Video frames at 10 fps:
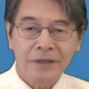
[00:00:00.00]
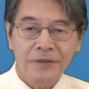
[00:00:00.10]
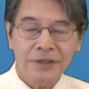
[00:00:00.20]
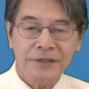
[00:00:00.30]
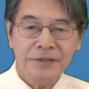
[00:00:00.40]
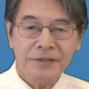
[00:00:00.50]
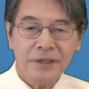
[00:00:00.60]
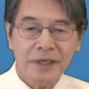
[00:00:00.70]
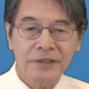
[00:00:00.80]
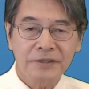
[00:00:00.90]
This
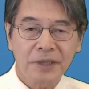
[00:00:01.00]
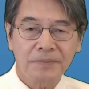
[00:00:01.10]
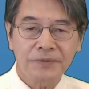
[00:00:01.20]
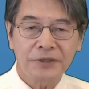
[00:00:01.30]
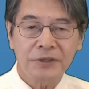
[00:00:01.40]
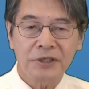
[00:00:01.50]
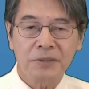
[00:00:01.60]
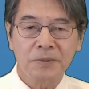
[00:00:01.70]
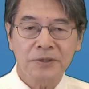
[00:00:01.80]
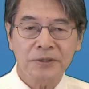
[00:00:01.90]
is the temperature
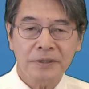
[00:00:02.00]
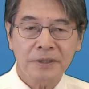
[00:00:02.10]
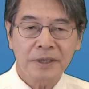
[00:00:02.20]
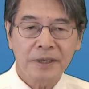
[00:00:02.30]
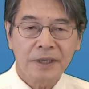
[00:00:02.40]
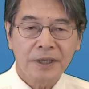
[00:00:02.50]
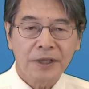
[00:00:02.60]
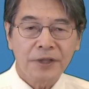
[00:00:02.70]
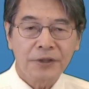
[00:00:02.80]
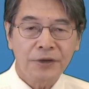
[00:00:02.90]
distribution
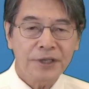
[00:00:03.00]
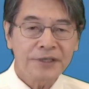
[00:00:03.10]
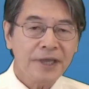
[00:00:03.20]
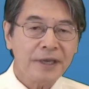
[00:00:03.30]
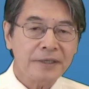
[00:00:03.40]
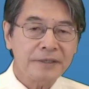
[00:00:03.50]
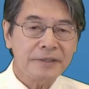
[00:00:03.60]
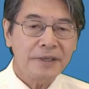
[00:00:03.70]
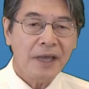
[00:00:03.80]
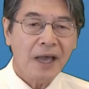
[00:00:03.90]
30
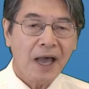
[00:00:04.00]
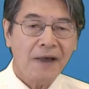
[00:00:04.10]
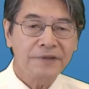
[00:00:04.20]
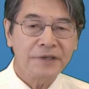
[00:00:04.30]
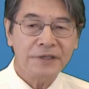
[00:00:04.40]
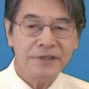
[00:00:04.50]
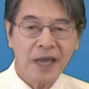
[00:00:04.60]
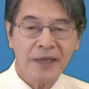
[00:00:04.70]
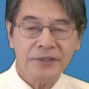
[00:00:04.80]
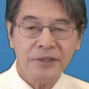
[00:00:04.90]
seconds after the
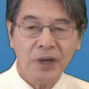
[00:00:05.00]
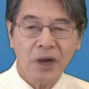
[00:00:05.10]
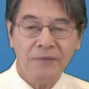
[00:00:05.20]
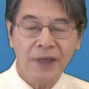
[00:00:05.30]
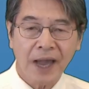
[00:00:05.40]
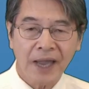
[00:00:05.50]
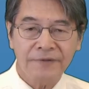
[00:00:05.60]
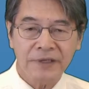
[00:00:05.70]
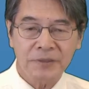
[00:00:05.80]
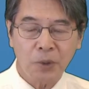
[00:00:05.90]
start of the HIFU
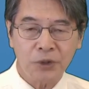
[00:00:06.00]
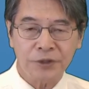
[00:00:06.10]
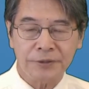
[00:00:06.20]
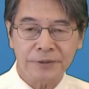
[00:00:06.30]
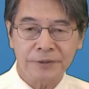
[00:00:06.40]
exposure.